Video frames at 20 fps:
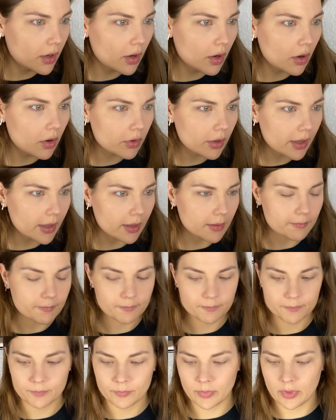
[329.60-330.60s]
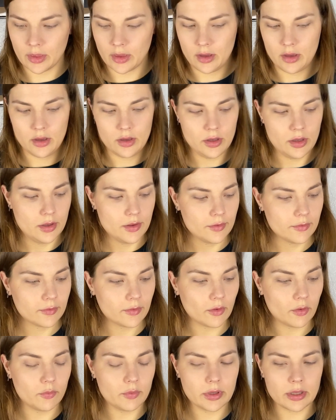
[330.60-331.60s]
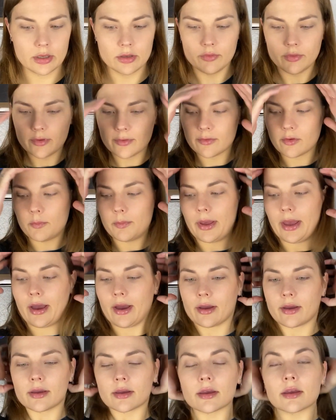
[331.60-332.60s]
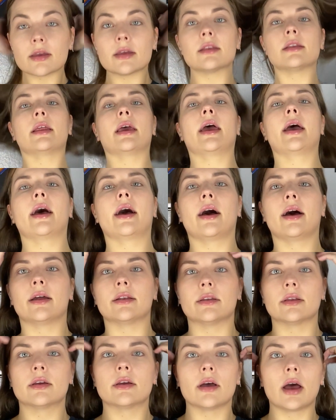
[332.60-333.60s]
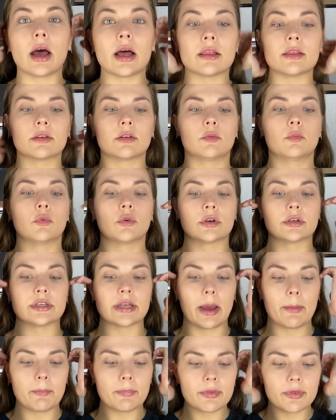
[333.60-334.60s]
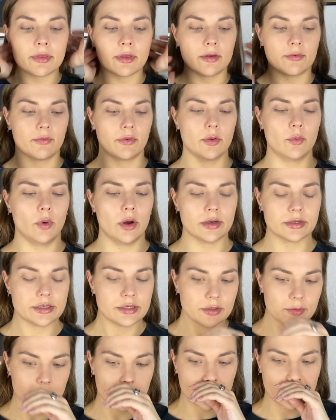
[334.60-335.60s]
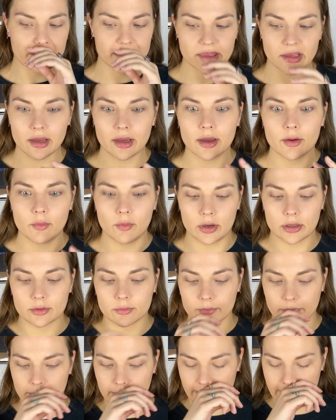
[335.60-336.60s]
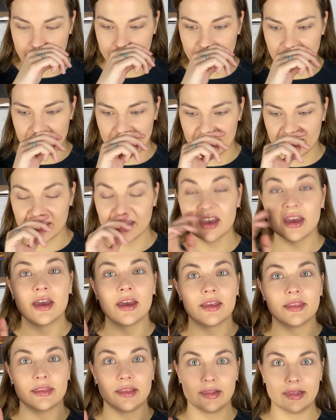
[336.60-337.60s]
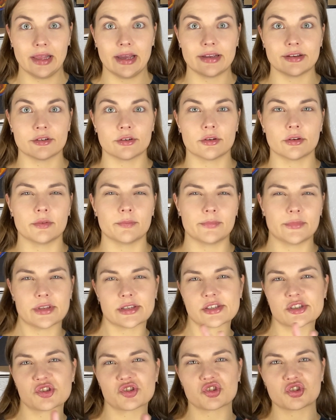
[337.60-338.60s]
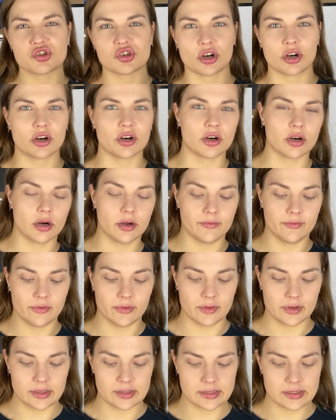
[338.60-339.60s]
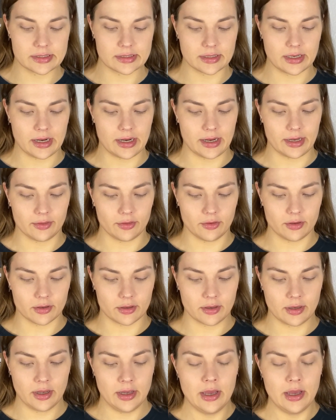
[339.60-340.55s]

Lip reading: Okay, so we can always go back and add a little more depth if we want to, but I think I want to really make the liner the star of this eye look.